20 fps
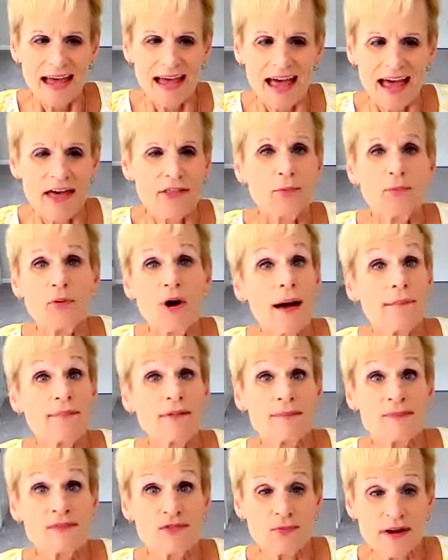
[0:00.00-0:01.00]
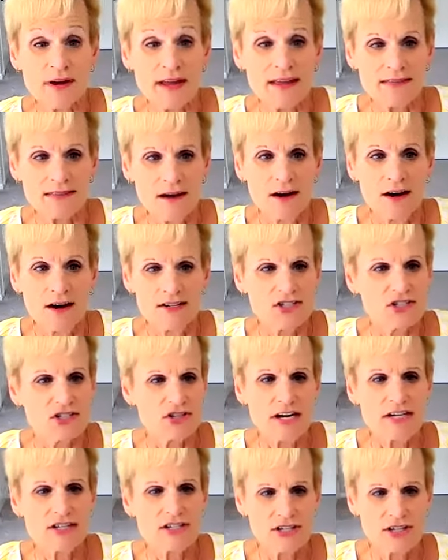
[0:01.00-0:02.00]
Other problems with our
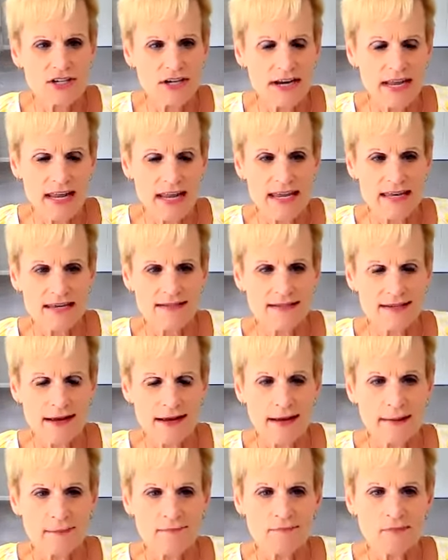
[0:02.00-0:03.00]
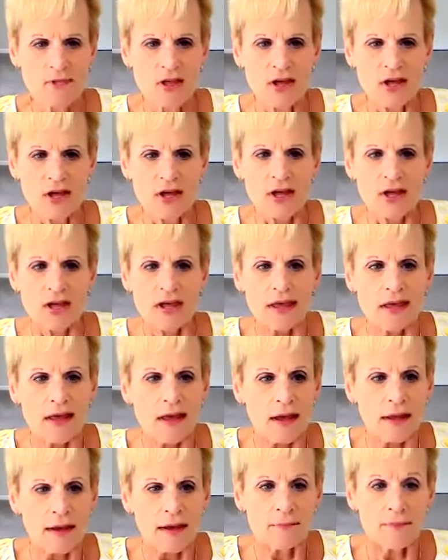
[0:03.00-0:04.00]
structure is
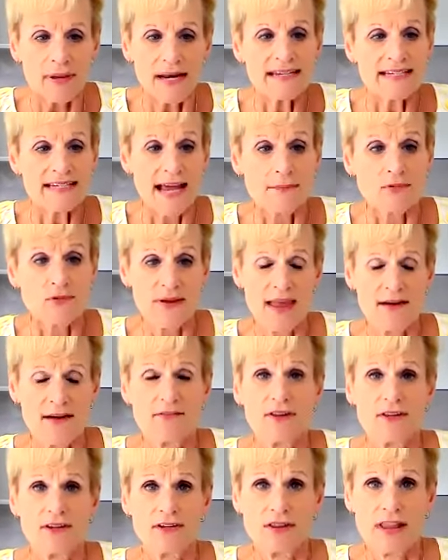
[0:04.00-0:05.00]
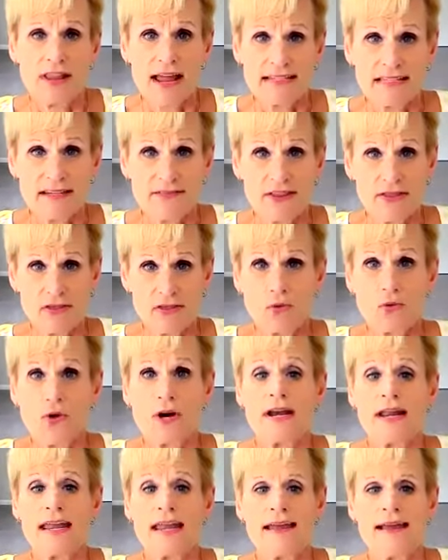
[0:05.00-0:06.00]
many times we have clear lines of
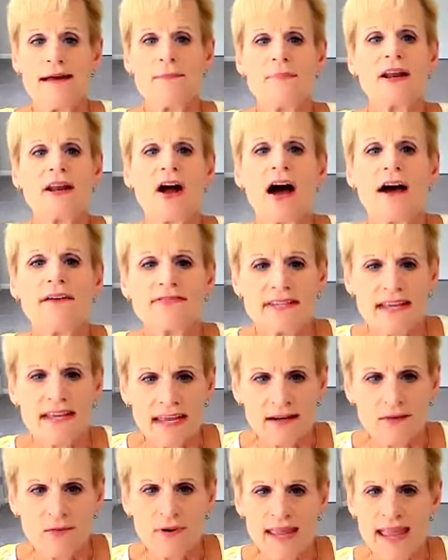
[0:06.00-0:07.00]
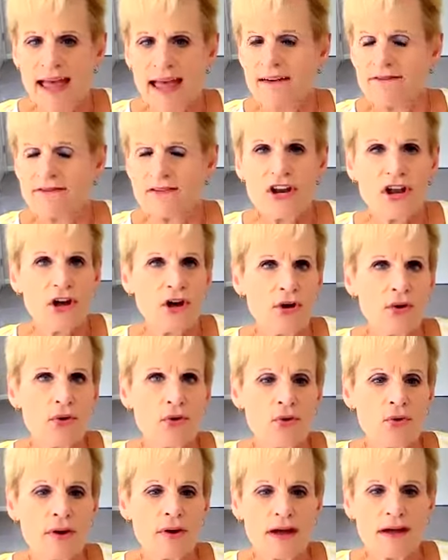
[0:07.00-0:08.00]
authority, but often we have
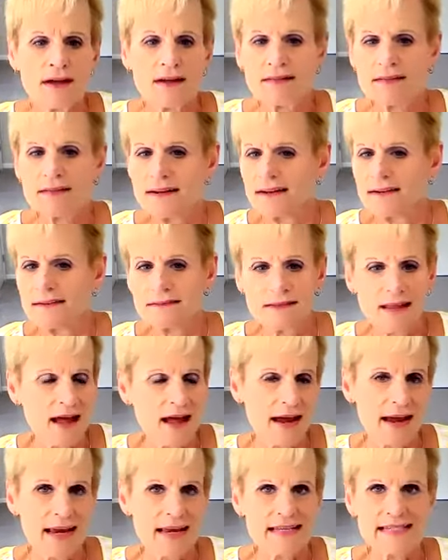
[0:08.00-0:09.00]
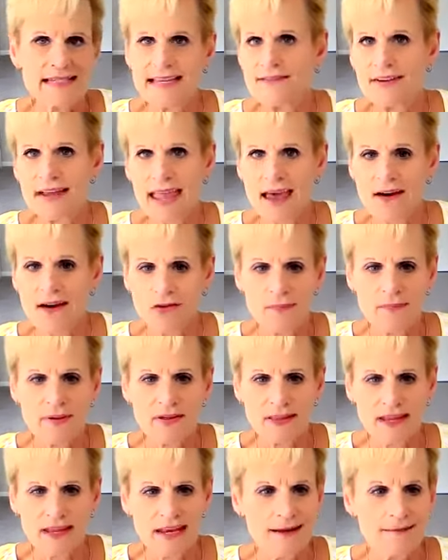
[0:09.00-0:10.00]
no clear lines of
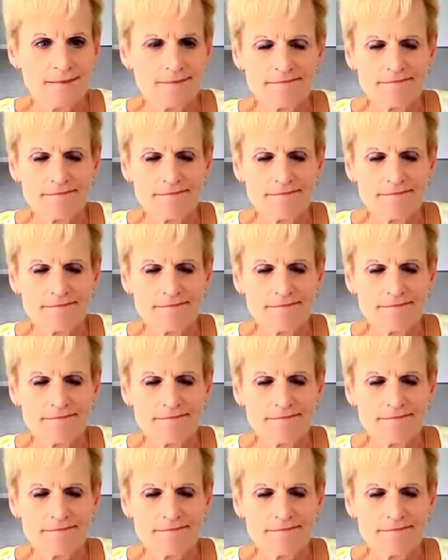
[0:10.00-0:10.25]
accountability.